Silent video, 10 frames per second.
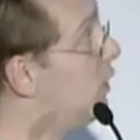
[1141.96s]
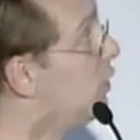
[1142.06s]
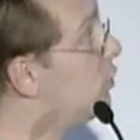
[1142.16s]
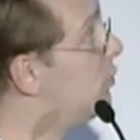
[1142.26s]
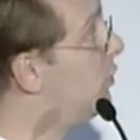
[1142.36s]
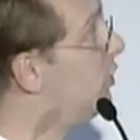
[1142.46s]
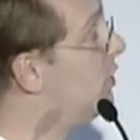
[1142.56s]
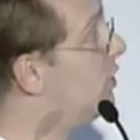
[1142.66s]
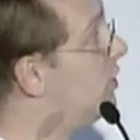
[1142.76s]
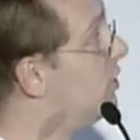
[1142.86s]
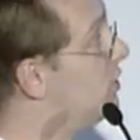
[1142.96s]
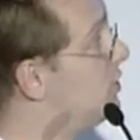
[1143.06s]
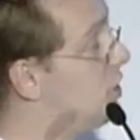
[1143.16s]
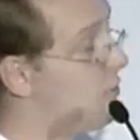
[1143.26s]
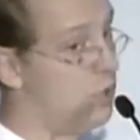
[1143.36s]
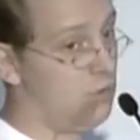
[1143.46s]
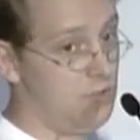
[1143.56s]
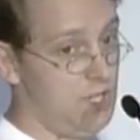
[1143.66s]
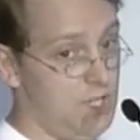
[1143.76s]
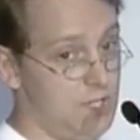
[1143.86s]
we grouped some of
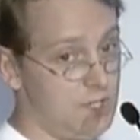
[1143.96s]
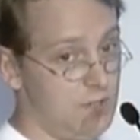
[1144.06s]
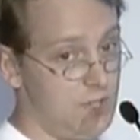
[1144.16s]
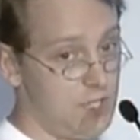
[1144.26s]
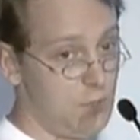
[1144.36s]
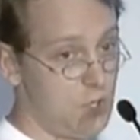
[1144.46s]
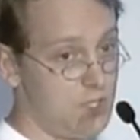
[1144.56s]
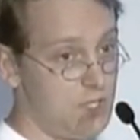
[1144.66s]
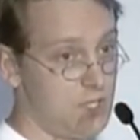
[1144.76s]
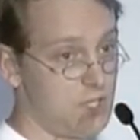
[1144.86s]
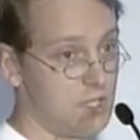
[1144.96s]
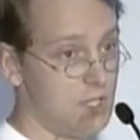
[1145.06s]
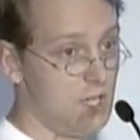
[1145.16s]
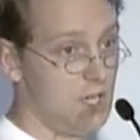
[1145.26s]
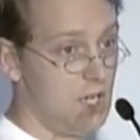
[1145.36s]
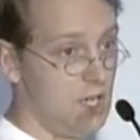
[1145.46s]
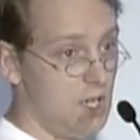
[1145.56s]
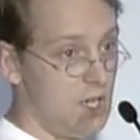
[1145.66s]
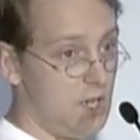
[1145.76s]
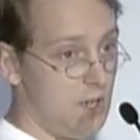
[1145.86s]
these test boxes
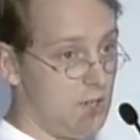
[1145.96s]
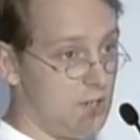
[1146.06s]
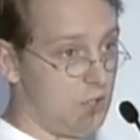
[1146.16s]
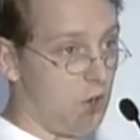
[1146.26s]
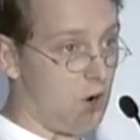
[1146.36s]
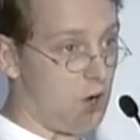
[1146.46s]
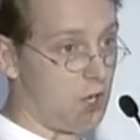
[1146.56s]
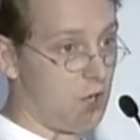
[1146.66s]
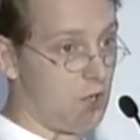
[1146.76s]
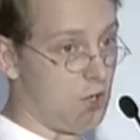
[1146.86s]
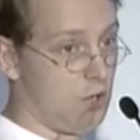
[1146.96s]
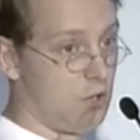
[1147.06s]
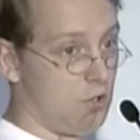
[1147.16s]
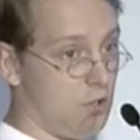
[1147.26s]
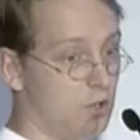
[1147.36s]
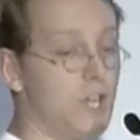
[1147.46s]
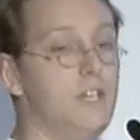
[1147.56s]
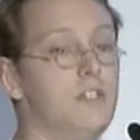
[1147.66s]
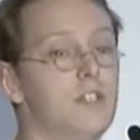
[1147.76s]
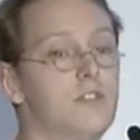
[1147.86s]
that are
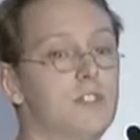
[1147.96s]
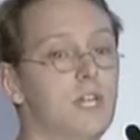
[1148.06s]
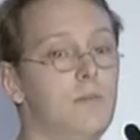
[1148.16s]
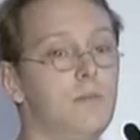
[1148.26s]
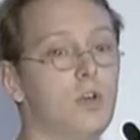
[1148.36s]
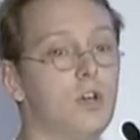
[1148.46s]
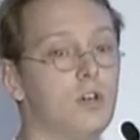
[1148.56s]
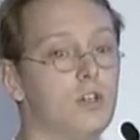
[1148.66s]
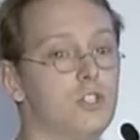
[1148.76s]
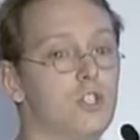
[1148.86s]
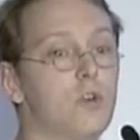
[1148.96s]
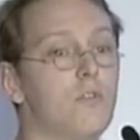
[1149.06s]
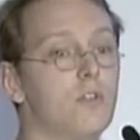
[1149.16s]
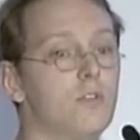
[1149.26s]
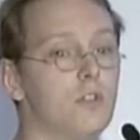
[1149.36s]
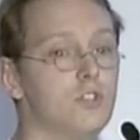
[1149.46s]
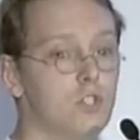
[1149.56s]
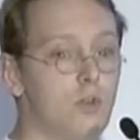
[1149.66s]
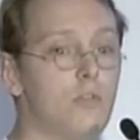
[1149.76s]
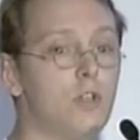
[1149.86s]
located at the same
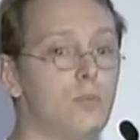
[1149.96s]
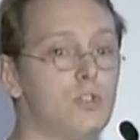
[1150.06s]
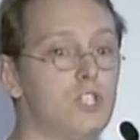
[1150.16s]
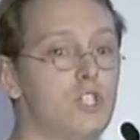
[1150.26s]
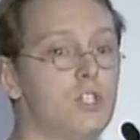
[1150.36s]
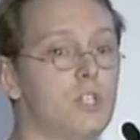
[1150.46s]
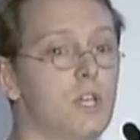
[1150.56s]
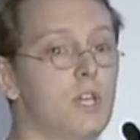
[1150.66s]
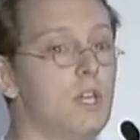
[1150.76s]
geographical position